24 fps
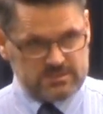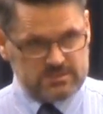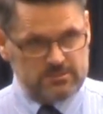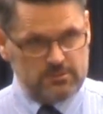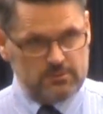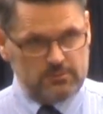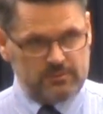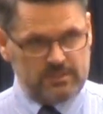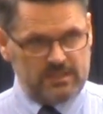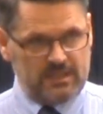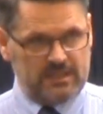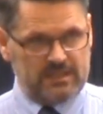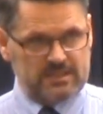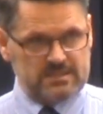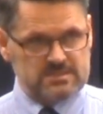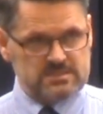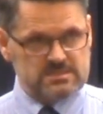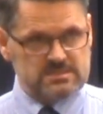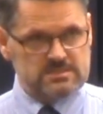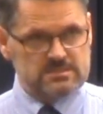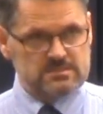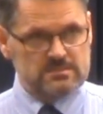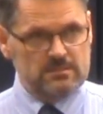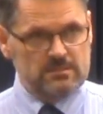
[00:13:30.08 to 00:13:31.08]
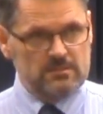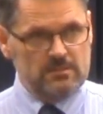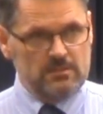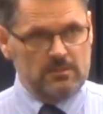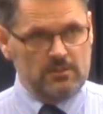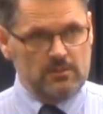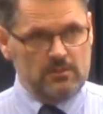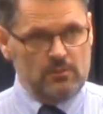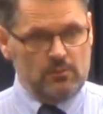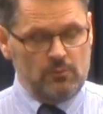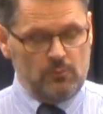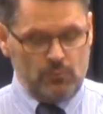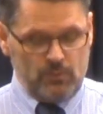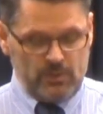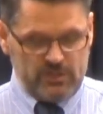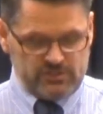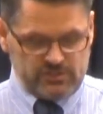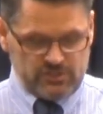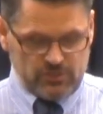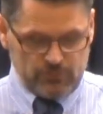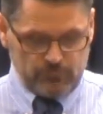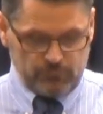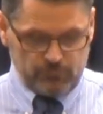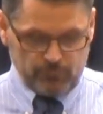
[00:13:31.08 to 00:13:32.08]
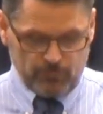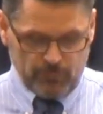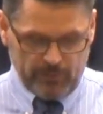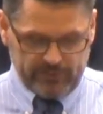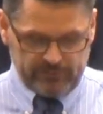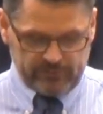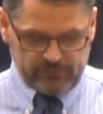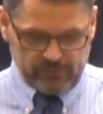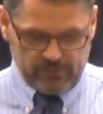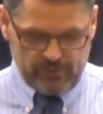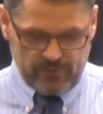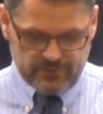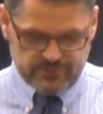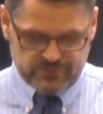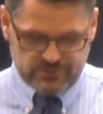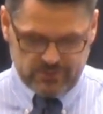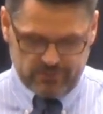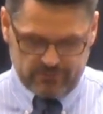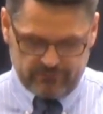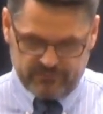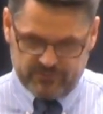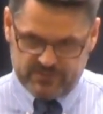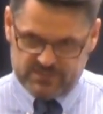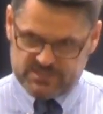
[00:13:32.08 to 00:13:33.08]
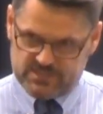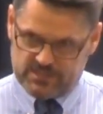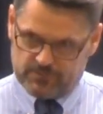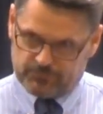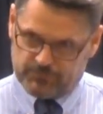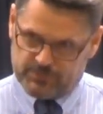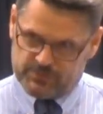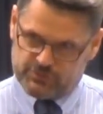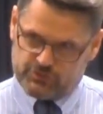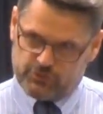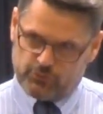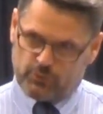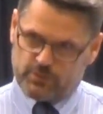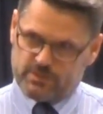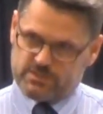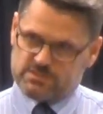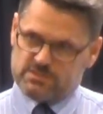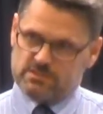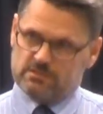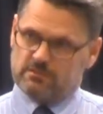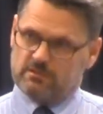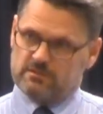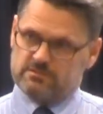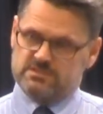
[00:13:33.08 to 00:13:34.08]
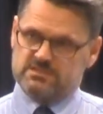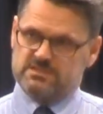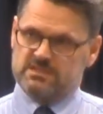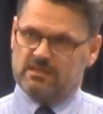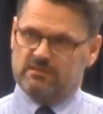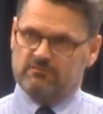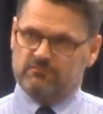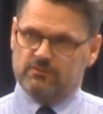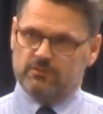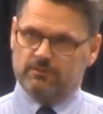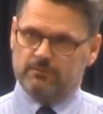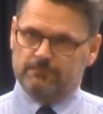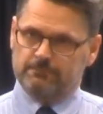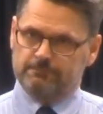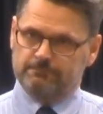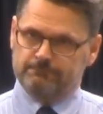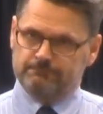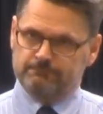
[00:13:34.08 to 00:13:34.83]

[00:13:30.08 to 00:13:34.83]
Two things. We should render our service and rejoice in our Savior.